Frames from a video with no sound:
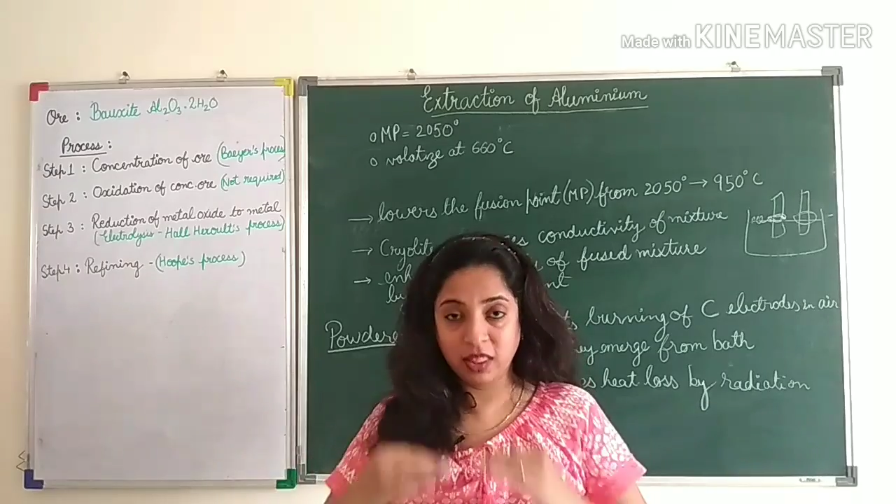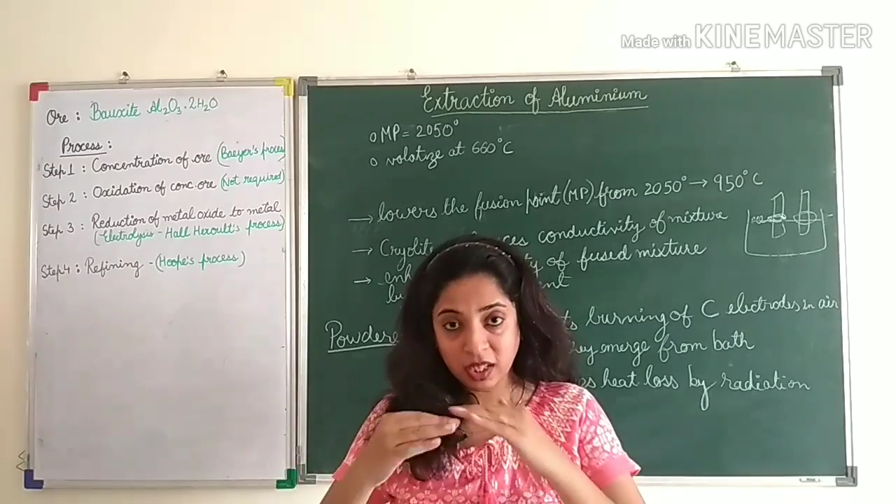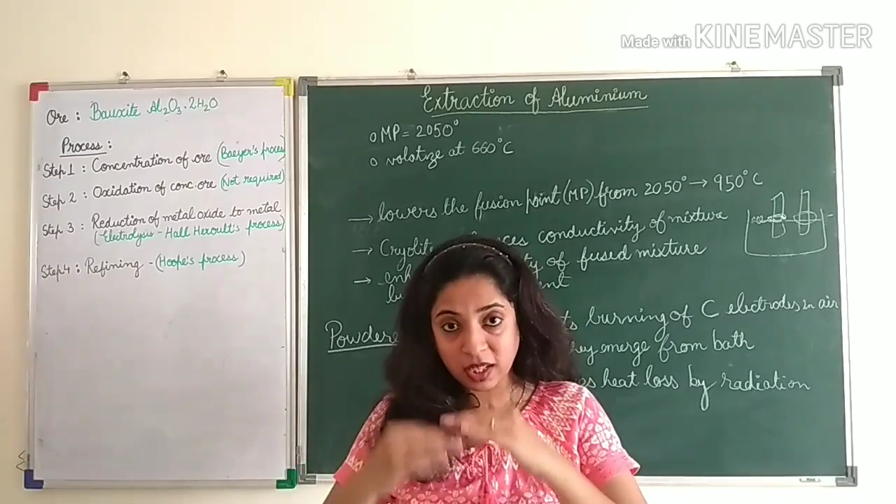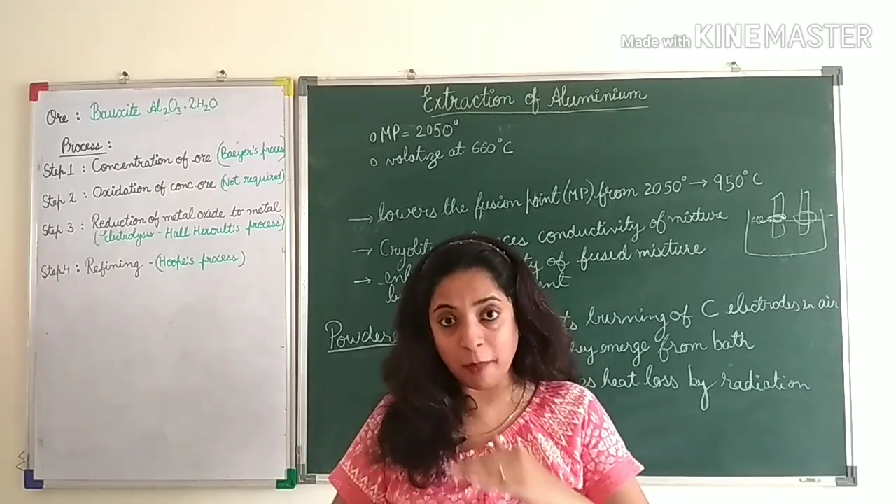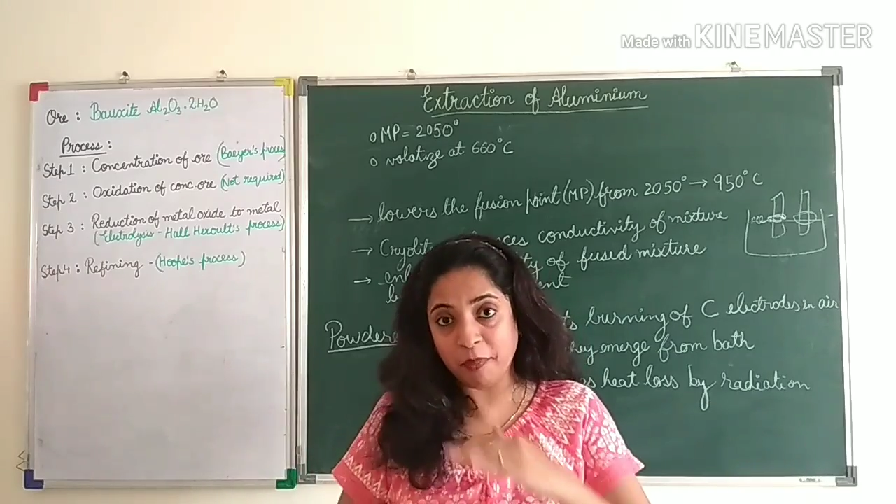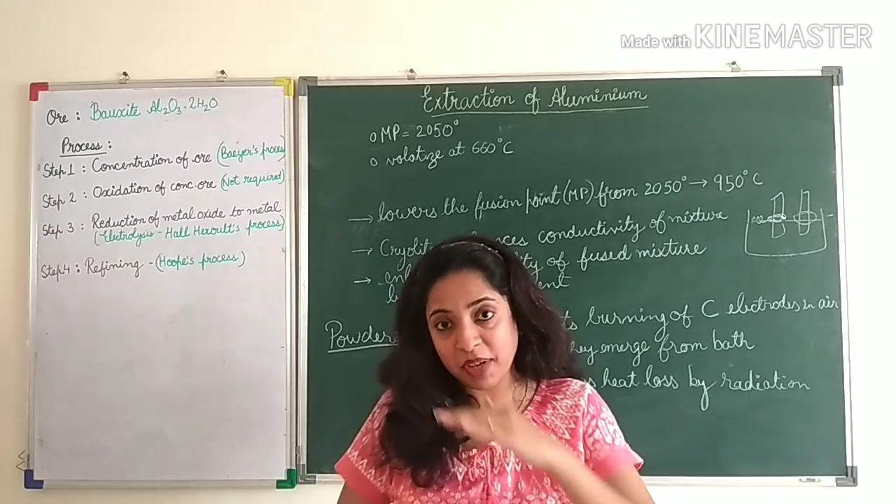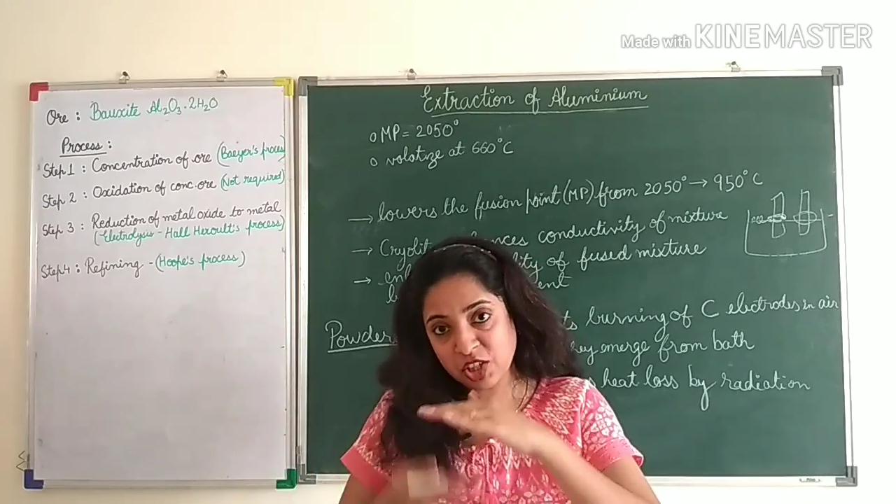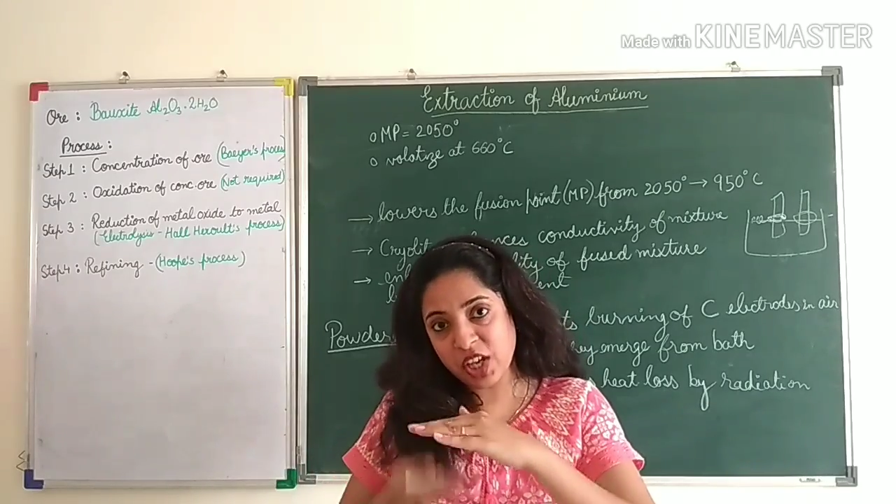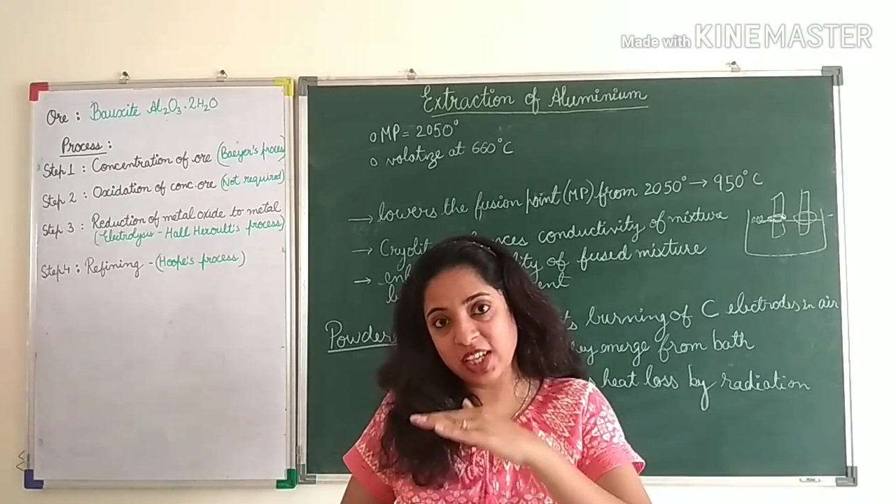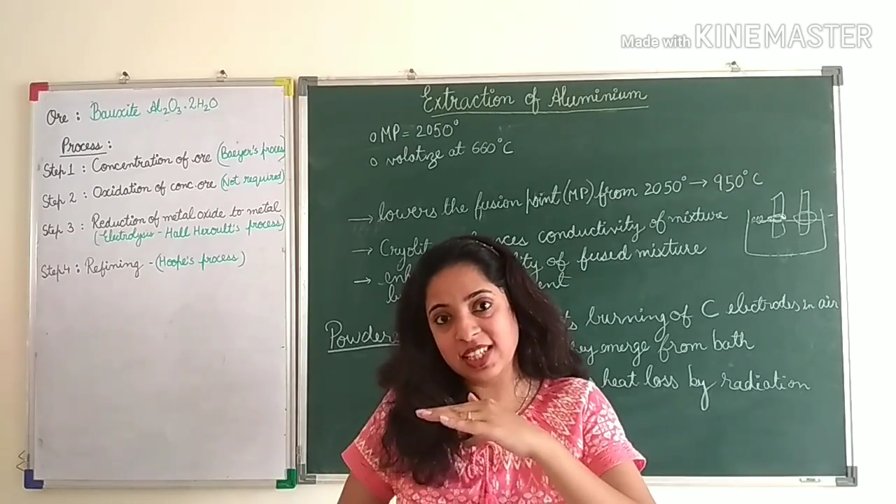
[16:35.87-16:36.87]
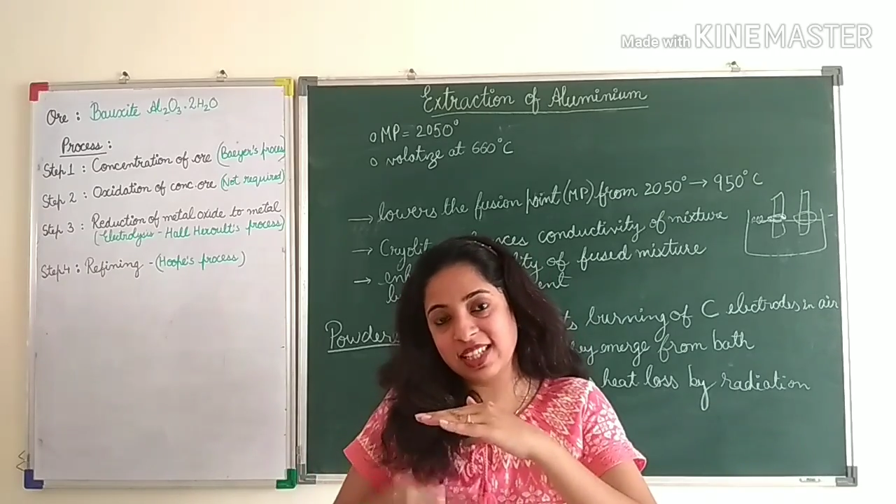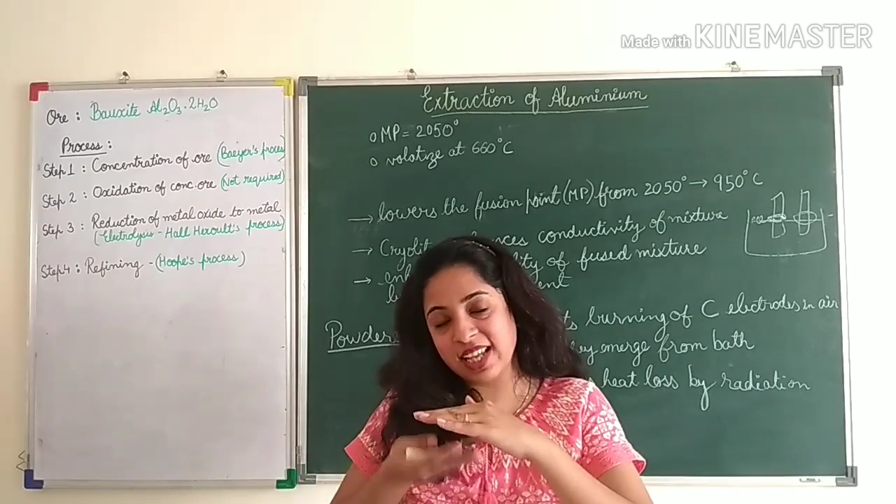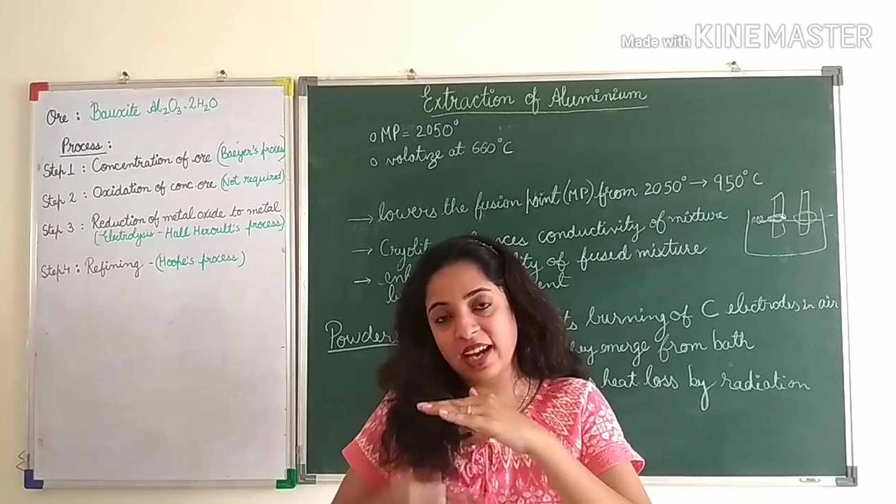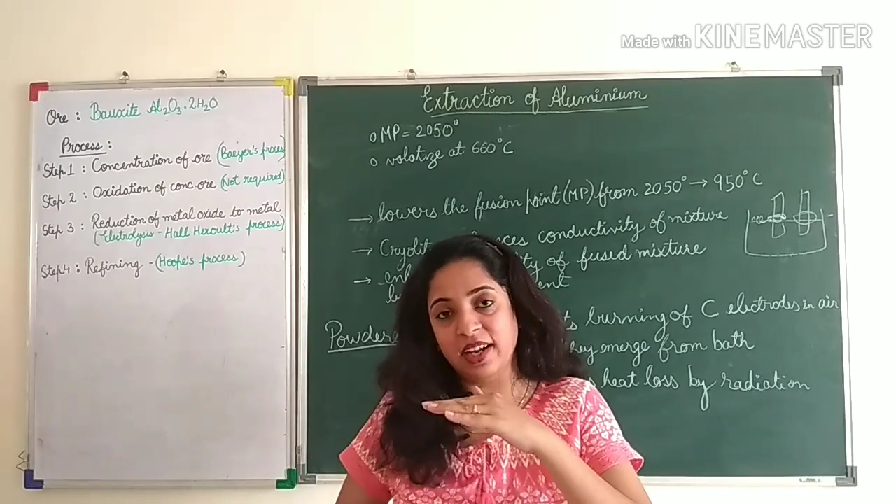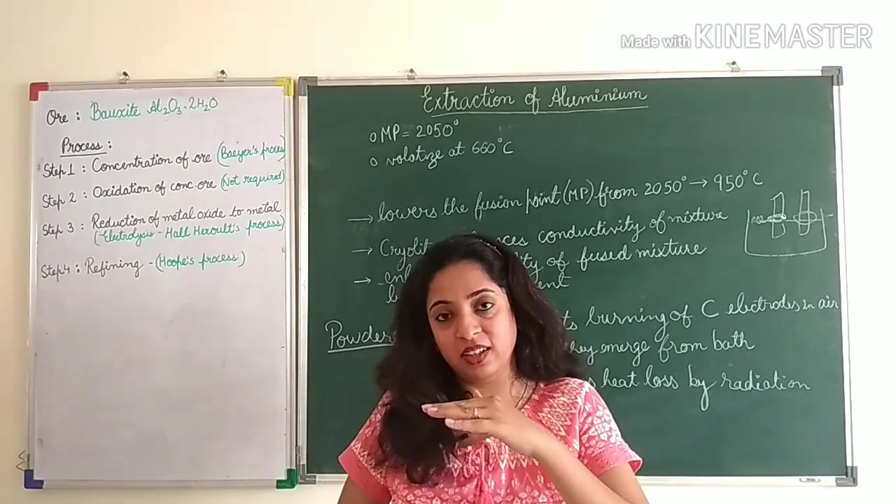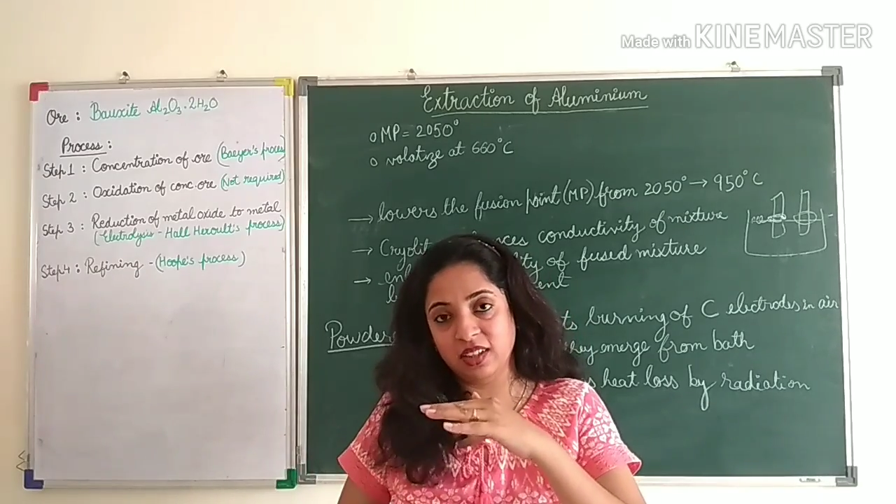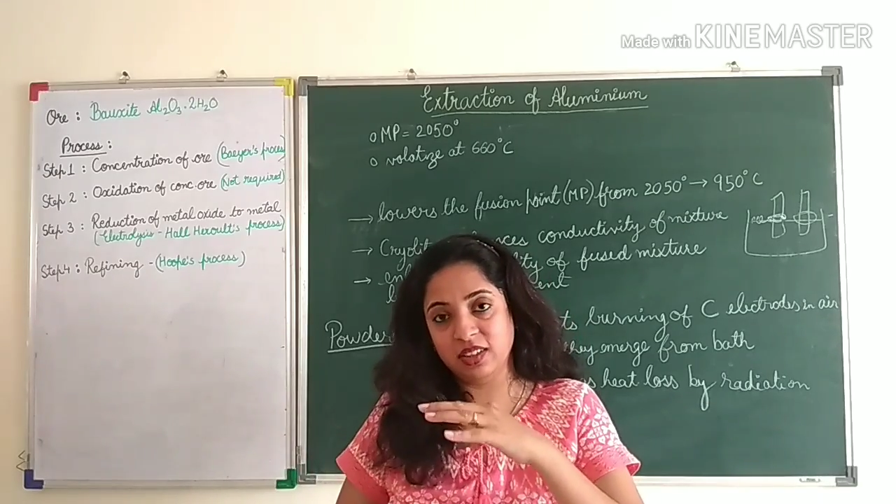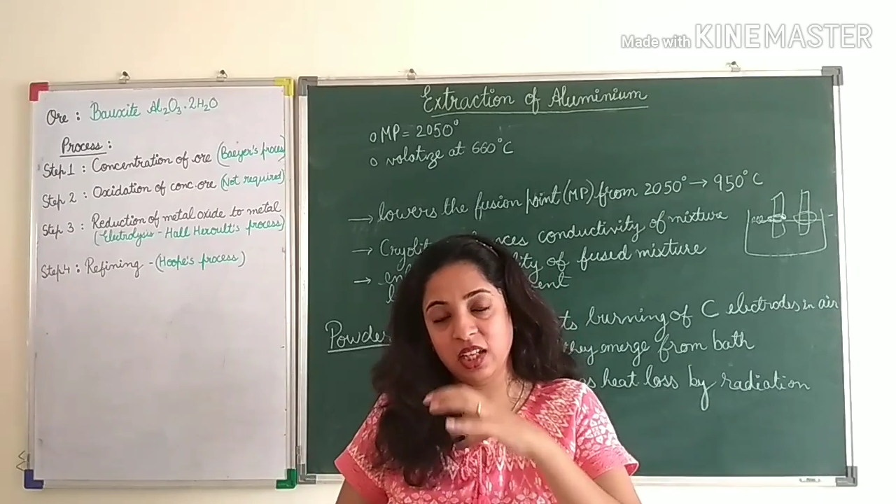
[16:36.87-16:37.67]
the temperature inside,